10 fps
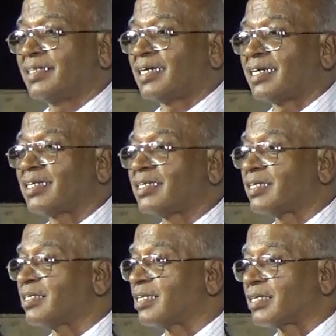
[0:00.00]
and
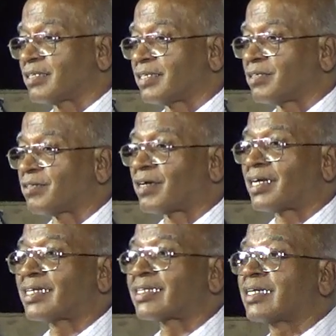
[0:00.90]
then they do
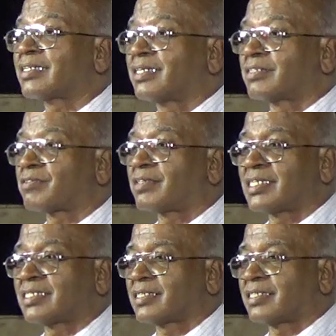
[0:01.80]
not treat the
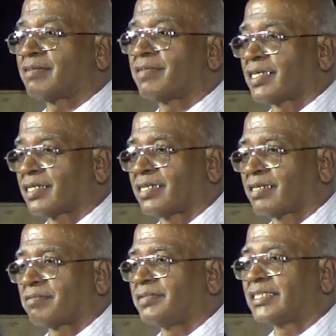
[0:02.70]
students in the way they
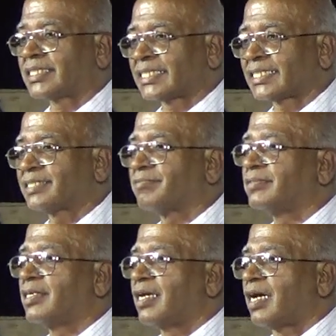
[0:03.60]
have been treating.
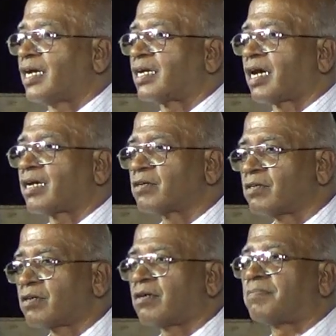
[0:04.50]
And I
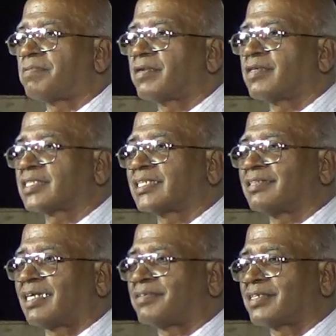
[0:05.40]
do hope, you know, see,
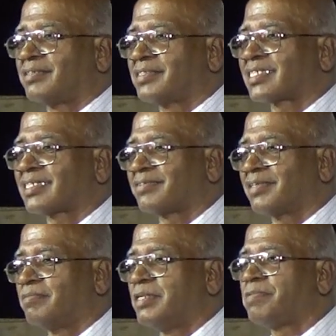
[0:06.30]
our university
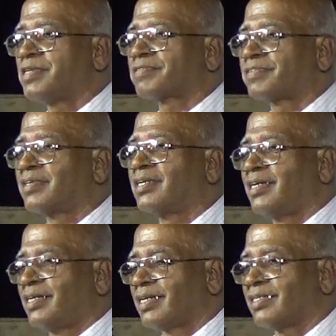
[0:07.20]
will be peaceful
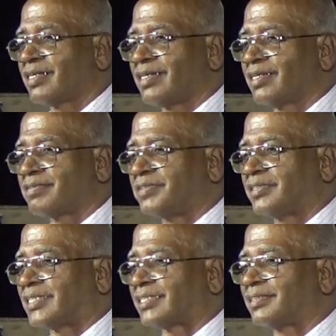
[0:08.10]
in the near
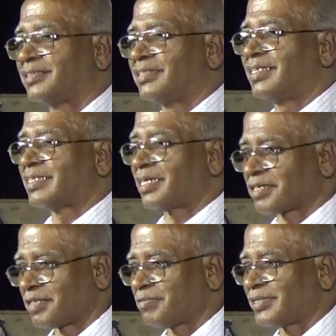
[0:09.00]
future.
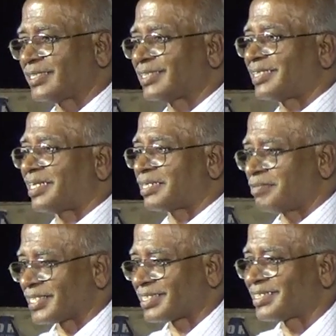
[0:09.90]
Thank you very much. All the
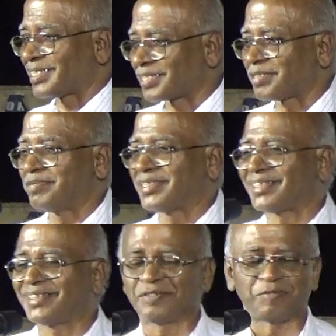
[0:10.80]
best. Thank
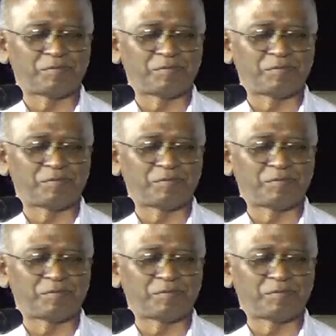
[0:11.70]
you.